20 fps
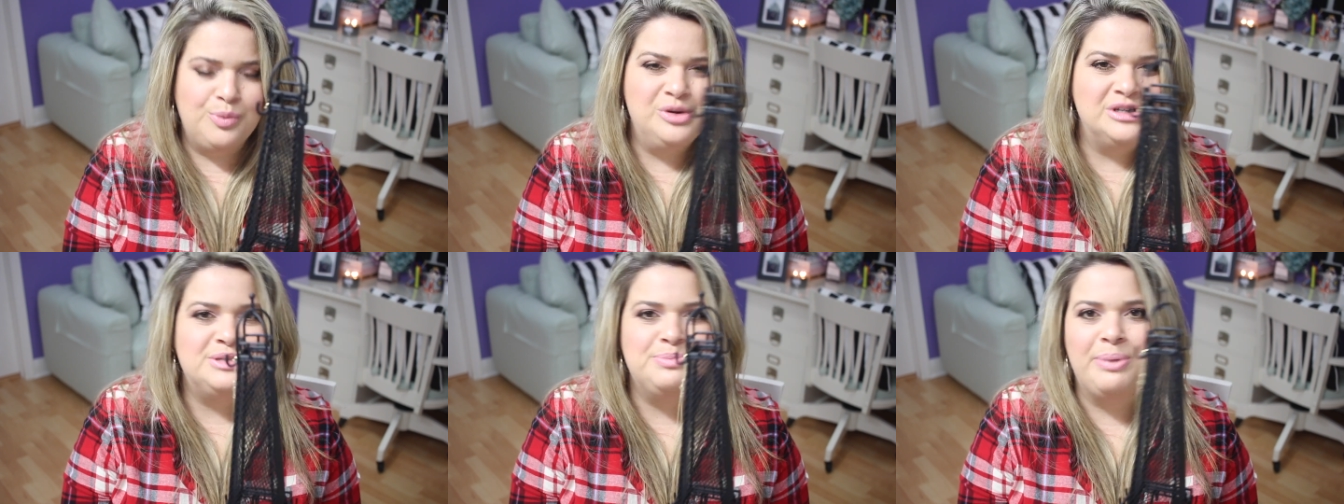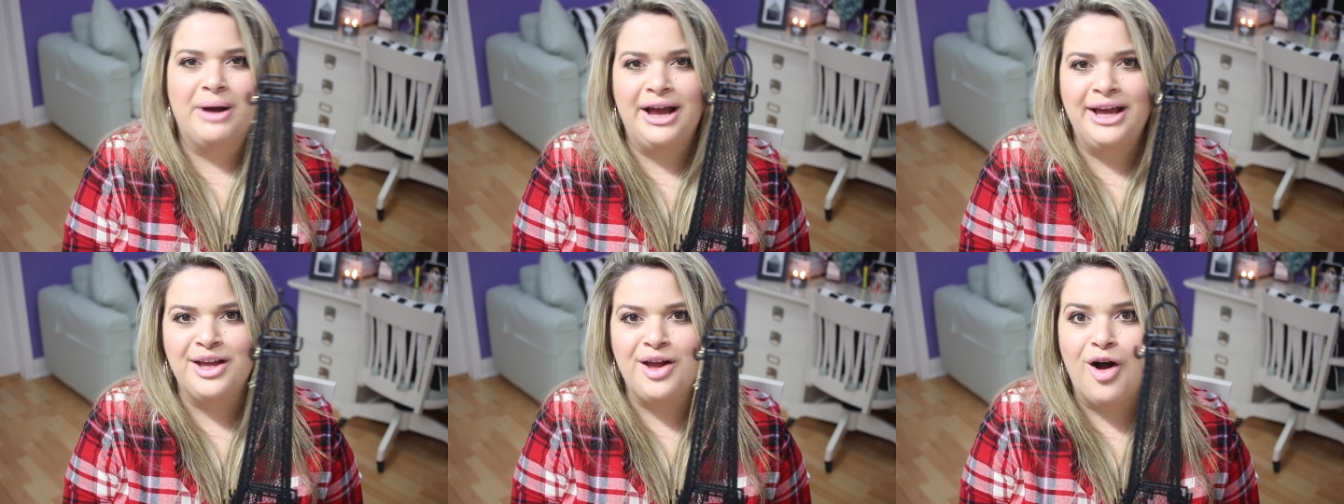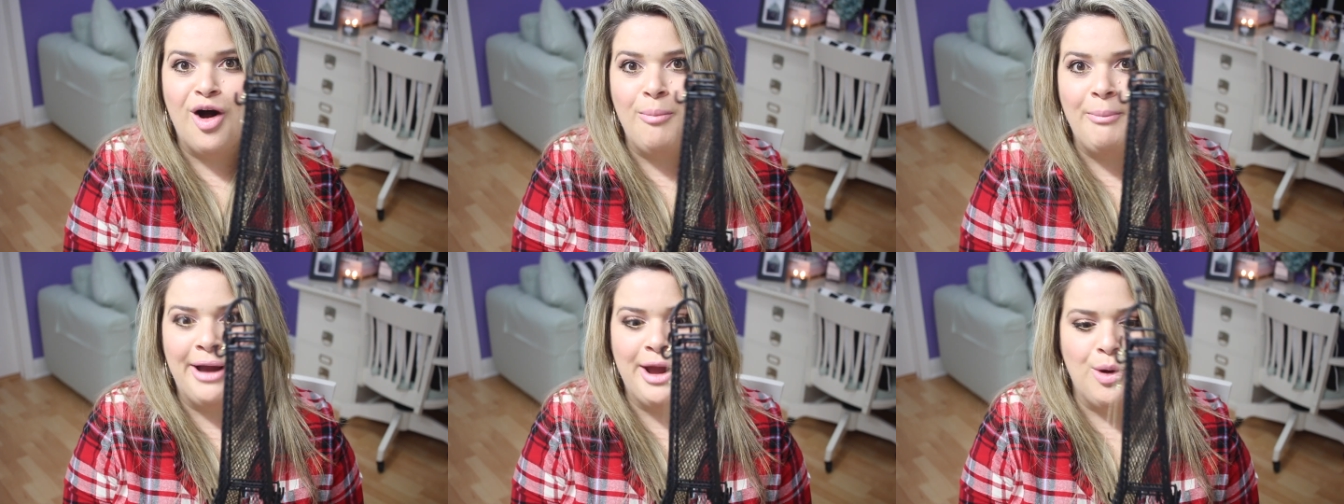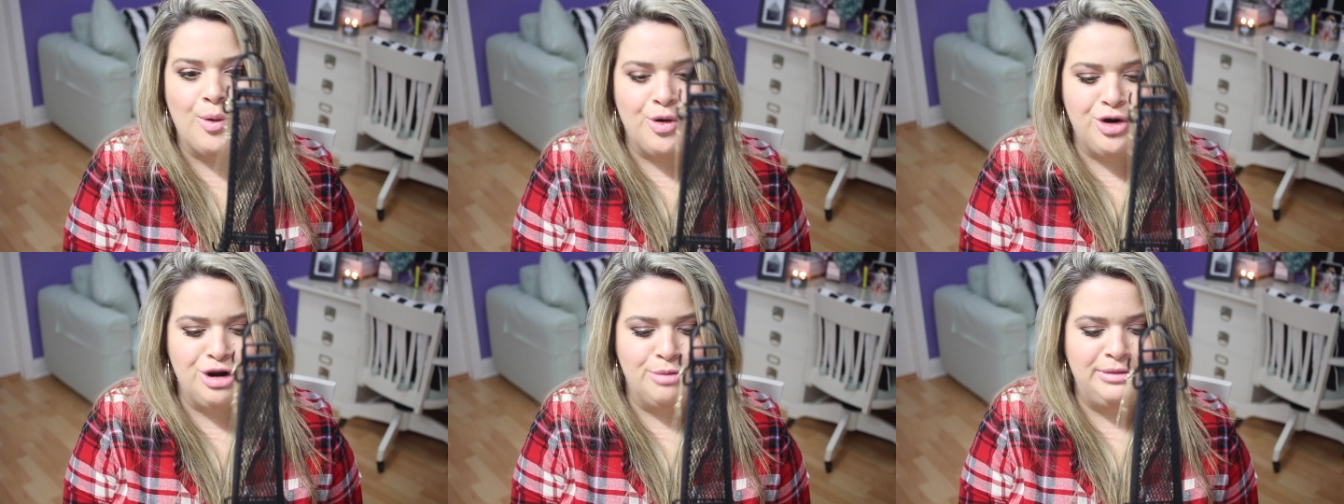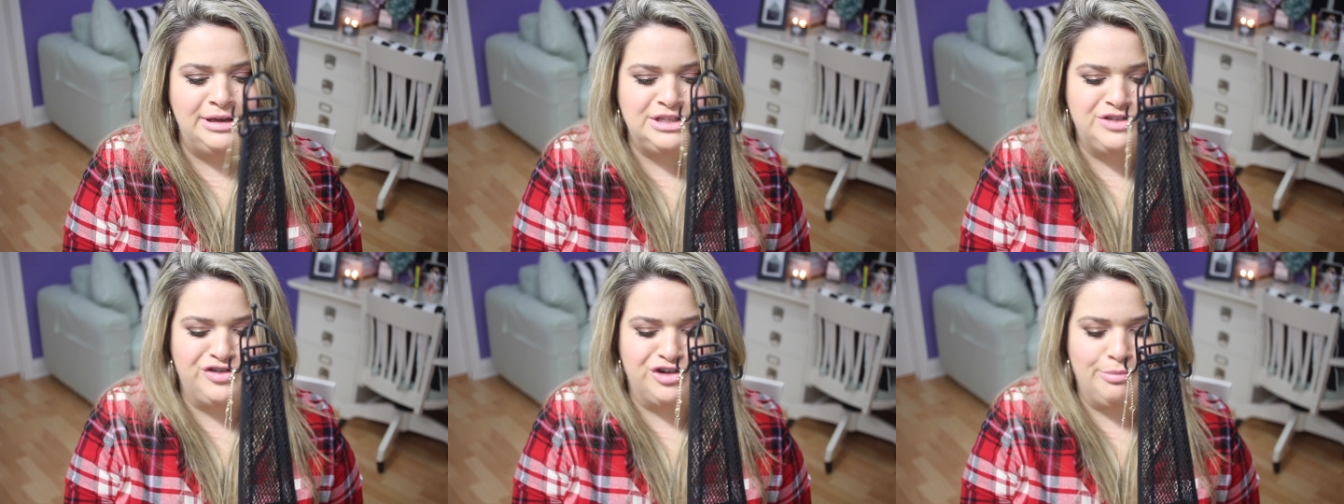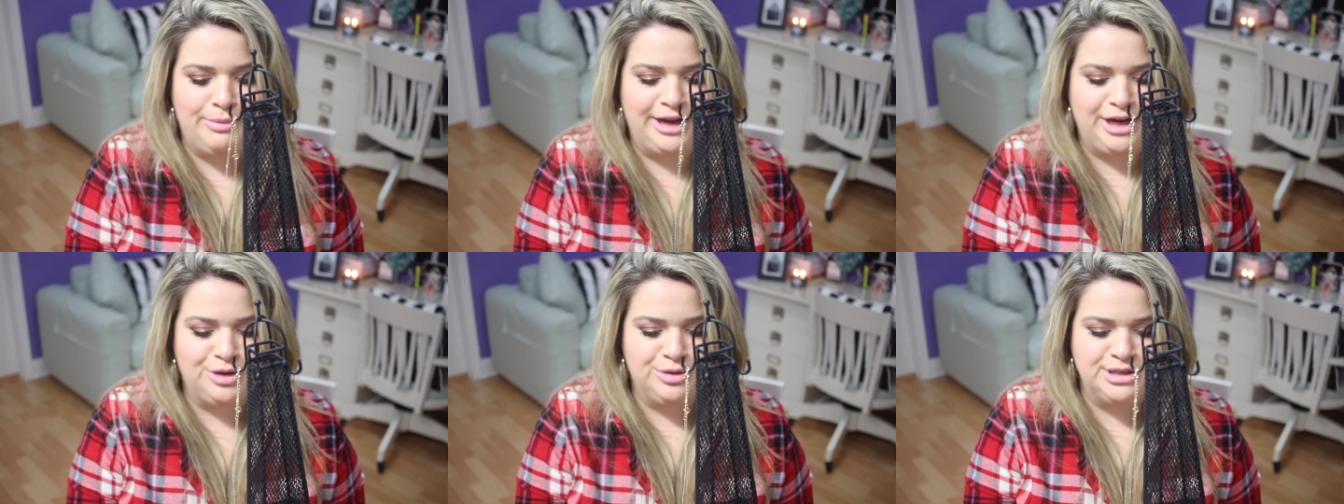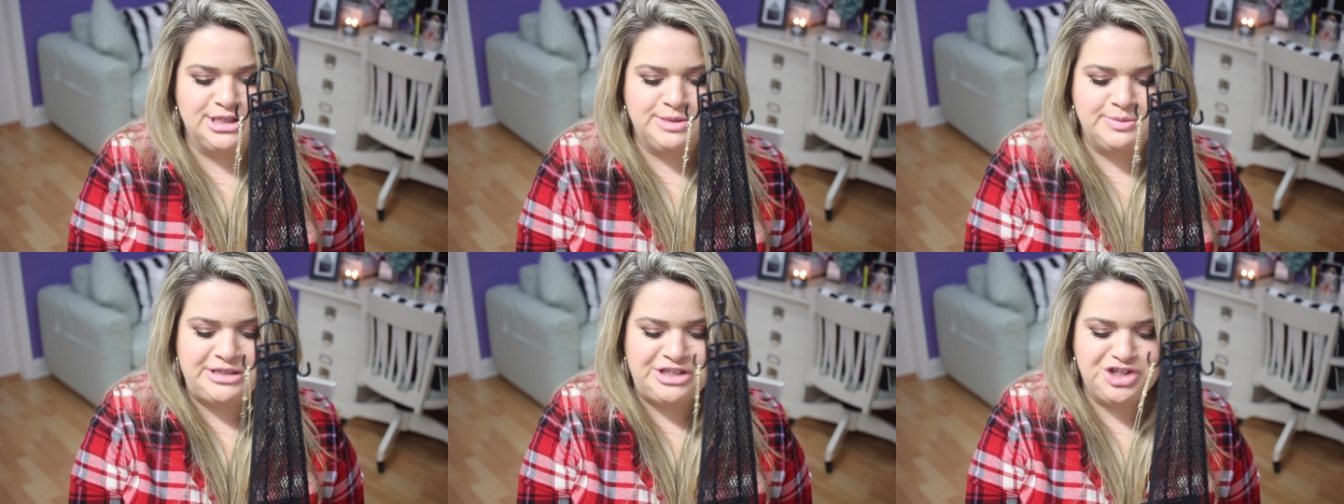was buying all my ornaments for my
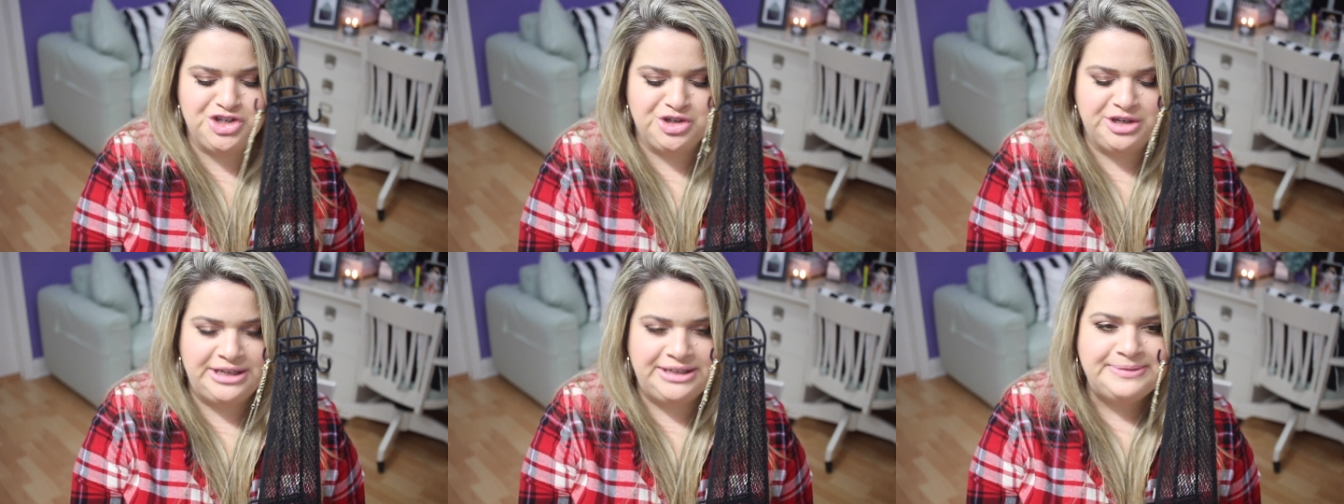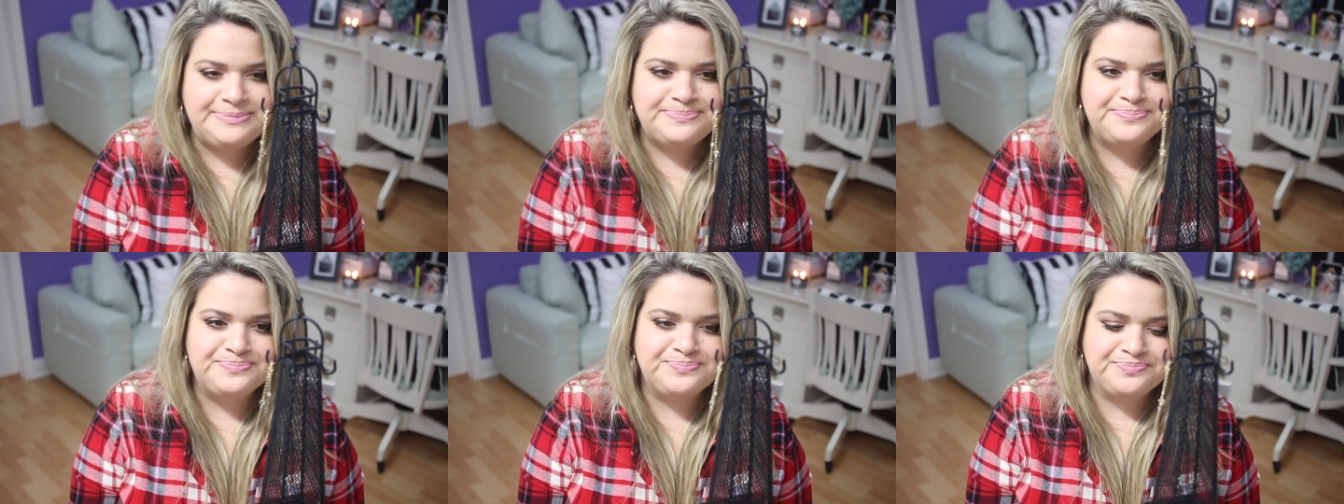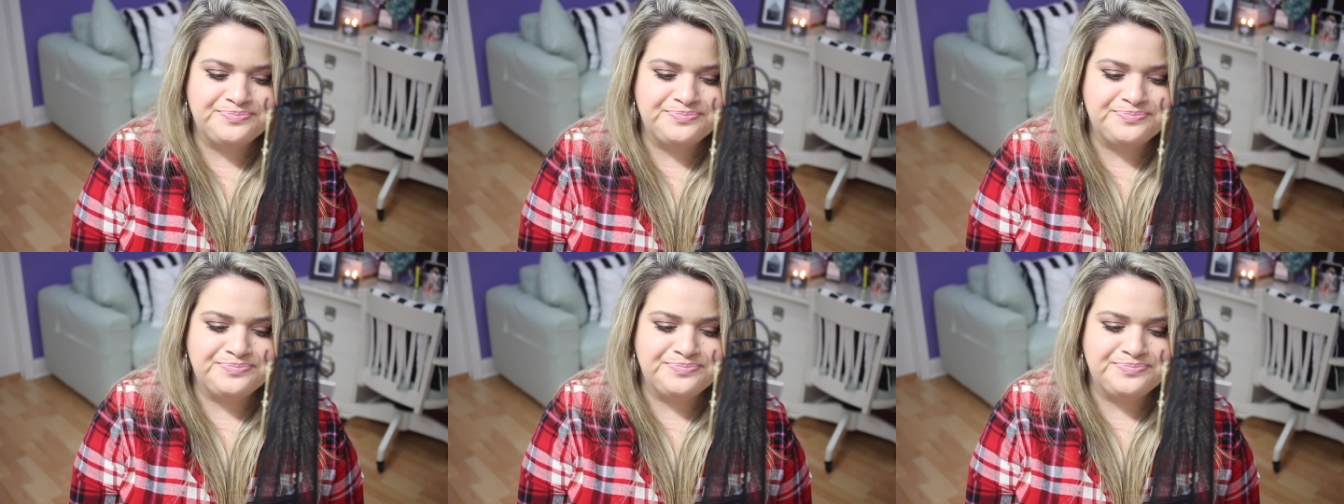Christmas tree.